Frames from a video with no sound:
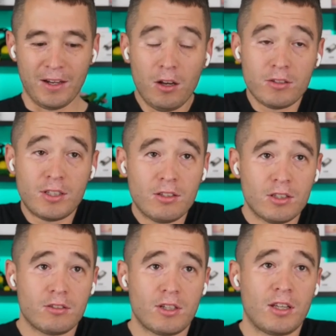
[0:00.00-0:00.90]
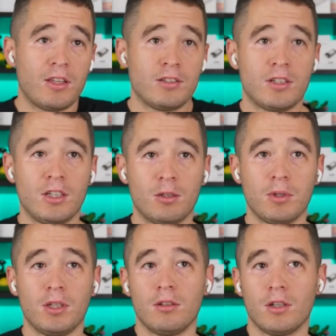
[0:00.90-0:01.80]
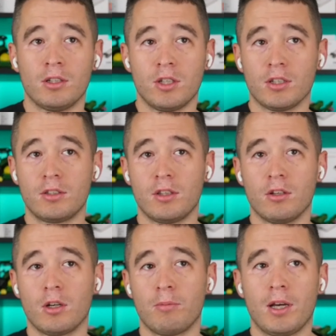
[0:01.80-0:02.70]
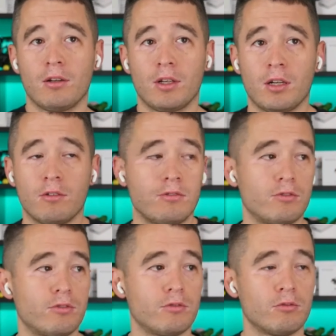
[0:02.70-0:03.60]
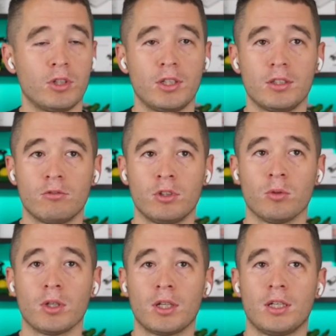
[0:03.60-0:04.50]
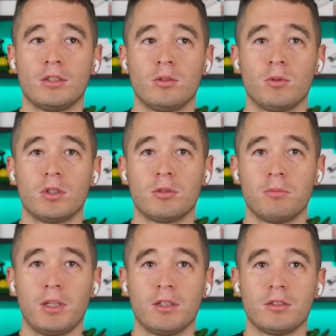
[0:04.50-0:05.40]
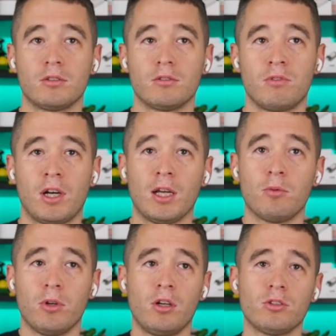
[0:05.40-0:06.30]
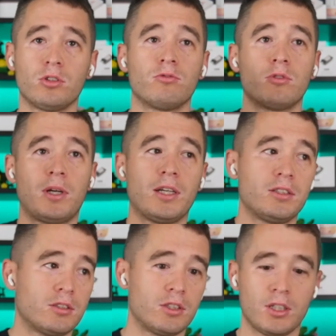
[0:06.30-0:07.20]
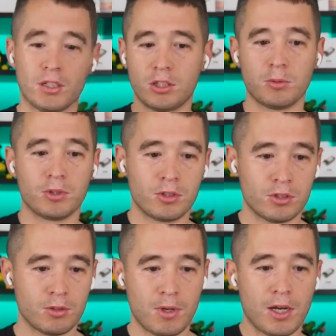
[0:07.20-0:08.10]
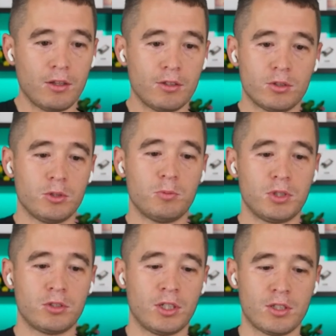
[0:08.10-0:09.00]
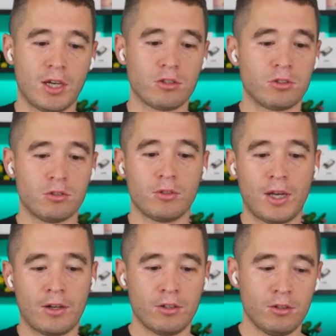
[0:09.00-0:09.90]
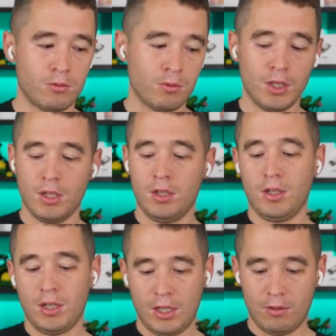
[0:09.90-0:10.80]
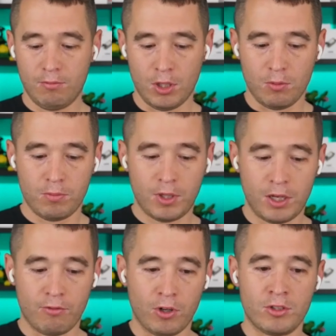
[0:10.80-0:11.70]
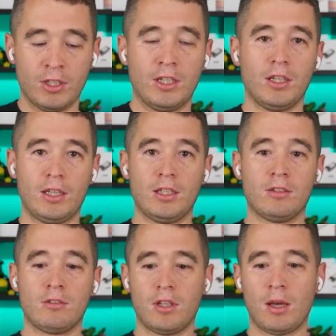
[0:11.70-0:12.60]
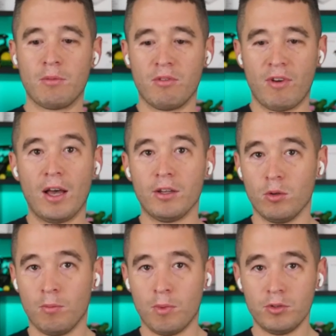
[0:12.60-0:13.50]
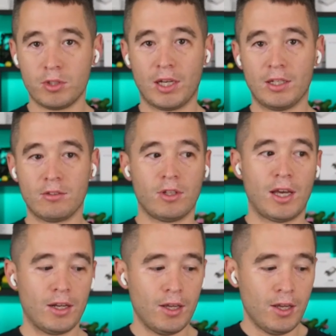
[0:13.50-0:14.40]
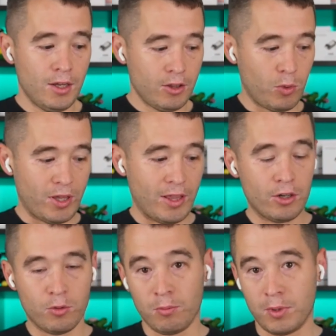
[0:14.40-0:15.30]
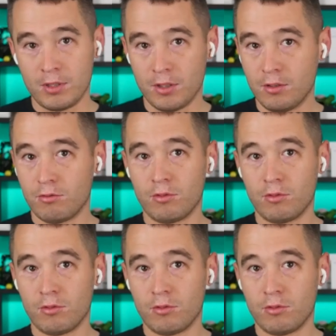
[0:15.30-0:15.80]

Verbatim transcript: no, it sounds like there's a lot of things that need to be adjusted, thought about, kind of re reorganized in order to make this viable. And also for probably existing customers, because the model has always been transactional. So how do you you know, kind of articulate this to them, the value on both sides, so that the way they're doing business